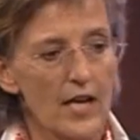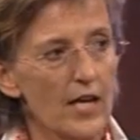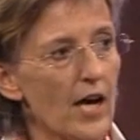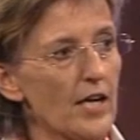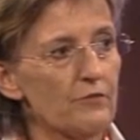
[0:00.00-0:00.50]

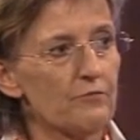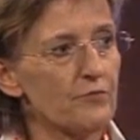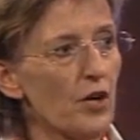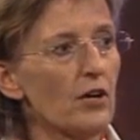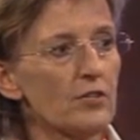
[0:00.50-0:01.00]
I've
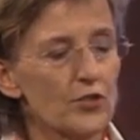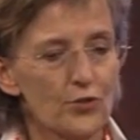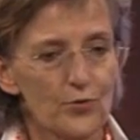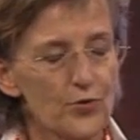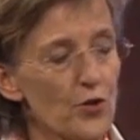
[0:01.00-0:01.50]
talked
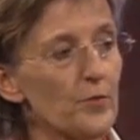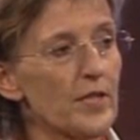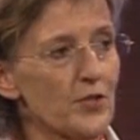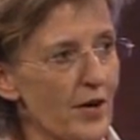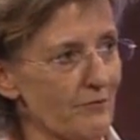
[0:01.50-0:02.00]
to so
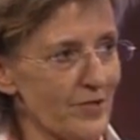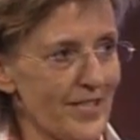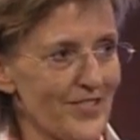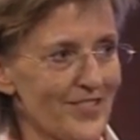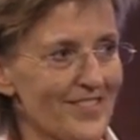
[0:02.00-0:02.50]
many travel
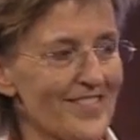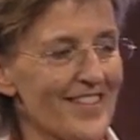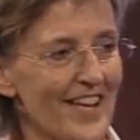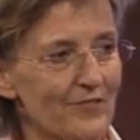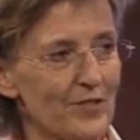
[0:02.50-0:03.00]
agents,
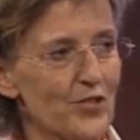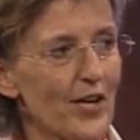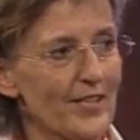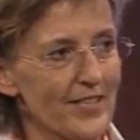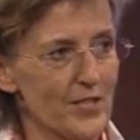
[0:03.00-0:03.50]
and we
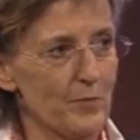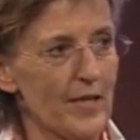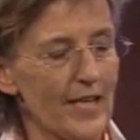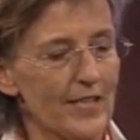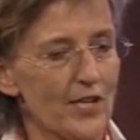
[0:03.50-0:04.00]
try and
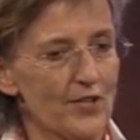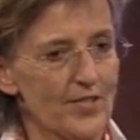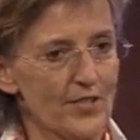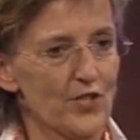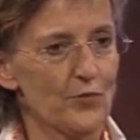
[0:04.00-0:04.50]
explain our
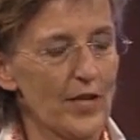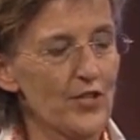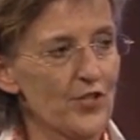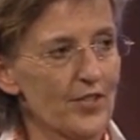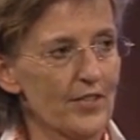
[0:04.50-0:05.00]

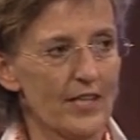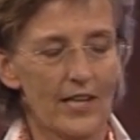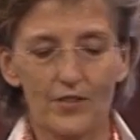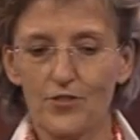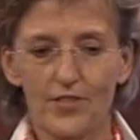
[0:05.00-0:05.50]
situation, and
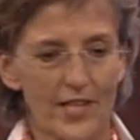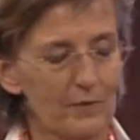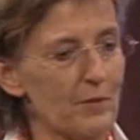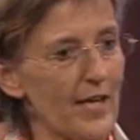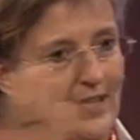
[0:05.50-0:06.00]
I just
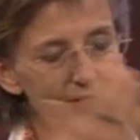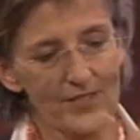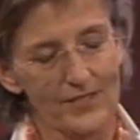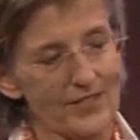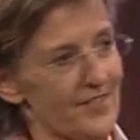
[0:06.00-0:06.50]
get blank
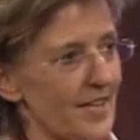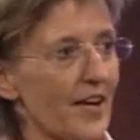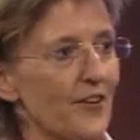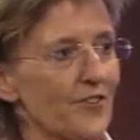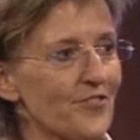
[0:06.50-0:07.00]

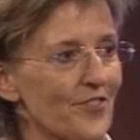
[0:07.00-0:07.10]
stares,